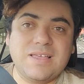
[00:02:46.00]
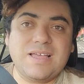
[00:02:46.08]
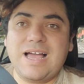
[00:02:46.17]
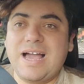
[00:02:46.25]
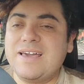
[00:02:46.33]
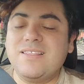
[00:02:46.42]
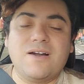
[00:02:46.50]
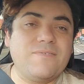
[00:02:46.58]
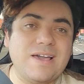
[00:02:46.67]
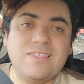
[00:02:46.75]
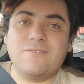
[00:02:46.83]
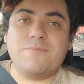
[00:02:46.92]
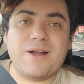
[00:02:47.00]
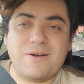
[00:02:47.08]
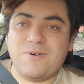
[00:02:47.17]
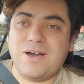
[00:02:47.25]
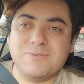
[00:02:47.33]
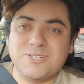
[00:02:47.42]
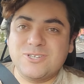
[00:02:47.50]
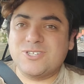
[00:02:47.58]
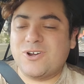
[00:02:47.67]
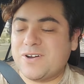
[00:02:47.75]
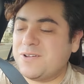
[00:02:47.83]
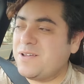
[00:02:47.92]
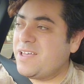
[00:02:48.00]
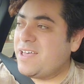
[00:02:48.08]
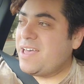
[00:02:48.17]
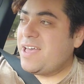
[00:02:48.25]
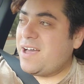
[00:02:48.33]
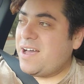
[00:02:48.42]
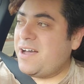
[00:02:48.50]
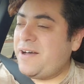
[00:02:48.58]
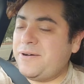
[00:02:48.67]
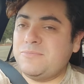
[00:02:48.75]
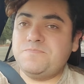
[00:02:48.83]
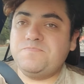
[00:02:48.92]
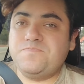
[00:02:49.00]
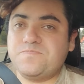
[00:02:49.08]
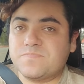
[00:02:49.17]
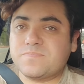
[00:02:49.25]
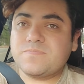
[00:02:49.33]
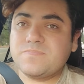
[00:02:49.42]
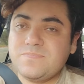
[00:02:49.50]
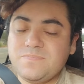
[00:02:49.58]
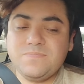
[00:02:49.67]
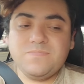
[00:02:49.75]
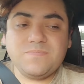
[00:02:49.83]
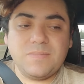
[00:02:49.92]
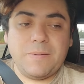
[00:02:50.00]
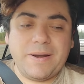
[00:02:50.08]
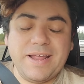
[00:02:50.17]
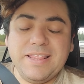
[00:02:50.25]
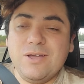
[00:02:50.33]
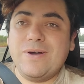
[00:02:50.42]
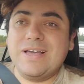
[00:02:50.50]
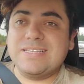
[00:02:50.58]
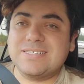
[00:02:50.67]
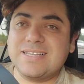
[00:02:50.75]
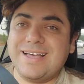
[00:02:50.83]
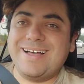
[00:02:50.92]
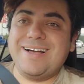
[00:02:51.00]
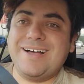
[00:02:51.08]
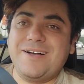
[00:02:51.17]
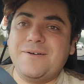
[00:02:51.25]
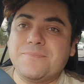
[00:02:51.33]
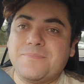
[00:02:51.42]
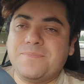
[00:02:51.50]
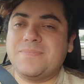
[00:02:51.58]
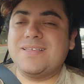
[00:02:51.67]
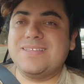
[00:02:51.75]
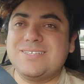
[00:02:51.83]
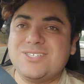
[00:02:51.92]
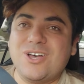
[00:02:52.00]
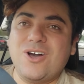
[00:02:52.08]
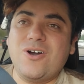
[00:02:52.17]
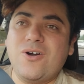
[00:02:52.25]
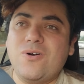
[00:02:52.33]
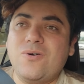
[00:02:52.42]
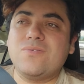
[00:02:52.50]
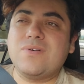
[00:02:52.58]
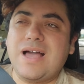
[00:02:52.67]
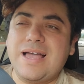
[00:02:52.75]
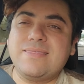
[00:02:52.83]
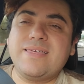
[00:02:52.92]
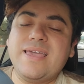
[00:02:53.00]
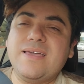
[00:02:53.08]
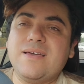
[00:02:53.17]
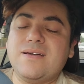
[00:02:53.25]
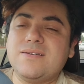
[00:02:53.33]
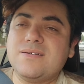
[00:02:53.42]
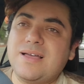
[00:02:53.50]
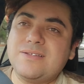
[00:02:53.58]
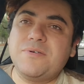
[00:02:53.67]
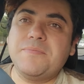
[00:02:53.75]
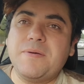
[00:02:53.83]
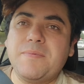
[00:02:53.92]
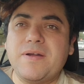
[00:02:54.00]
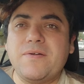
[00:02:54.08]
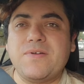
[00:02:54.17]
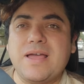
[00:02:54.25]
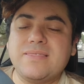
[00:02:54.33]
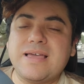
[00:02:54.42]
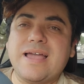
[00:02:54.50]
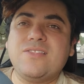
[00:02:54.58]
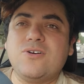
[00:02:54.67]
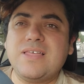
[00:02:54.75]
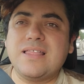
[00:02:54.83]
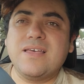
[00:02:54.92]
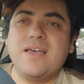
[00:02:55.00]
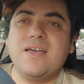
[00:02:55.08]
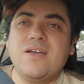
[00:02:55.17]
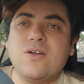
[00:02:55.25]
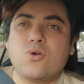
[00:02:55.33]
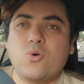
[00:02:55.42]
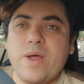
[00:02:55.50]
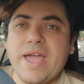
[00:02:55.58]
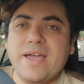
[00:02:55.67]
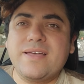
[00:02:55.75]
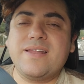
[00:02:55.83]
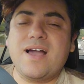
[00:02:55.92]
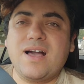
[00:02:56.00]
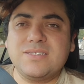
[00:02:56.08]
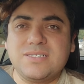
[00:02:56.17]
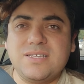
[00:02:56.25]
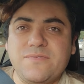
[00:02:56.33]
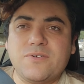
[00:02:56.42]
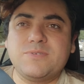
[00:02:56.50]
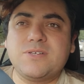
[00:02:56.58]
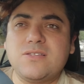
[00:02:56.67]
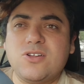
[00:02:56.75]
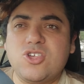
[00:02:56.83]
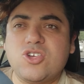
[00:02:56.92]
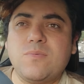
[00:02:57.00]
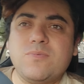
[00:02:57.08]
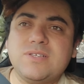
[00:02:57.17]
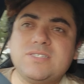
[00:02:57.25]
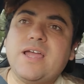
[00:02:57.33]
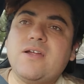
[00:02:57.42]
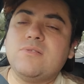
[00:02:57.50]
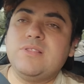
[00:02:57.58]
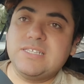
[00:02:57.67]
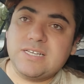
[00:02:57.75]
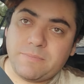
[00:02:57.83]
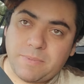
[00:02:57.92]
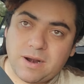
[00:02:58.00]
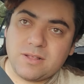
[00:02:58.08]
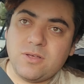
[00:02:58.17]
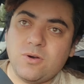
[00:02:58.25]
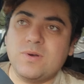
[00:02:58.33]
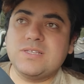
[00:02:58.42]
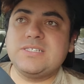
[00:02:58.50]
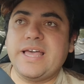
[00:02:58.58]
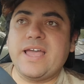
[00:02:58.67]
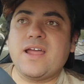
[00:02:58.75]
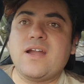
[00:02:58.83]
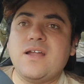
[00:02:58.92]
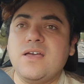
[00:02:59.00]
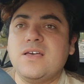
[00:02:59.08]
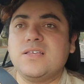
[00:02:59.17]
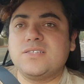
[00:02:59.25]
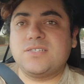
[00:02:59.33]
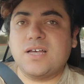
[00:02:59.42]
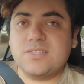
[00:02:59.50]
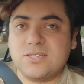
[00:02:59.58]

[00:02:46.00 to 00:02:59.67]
I love, I love Bravo. I'm so sorry. Um, but anyways, um, so I think, I don't remember, every, I, I know that Craig and Austin from Southern Charm was there, Lisa Barlow was there, Sutton